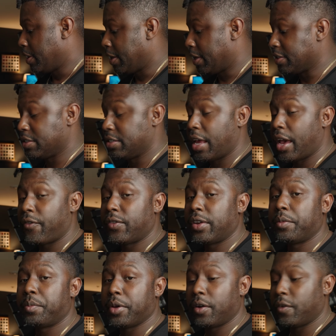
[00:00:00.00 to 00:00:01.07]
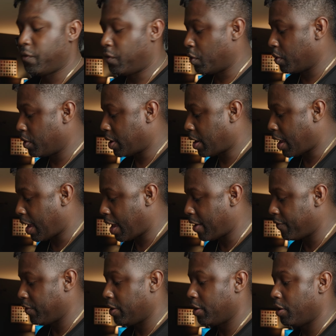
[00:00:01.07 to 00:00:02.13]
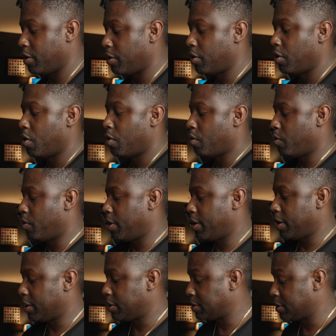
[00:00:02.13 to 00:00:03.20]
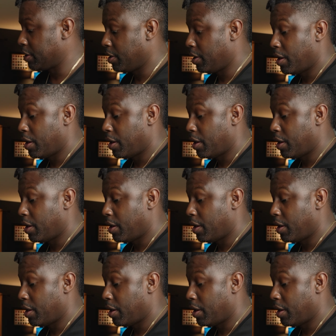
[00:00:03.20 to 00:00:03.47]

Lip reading: it's definitely built for heavier rigs.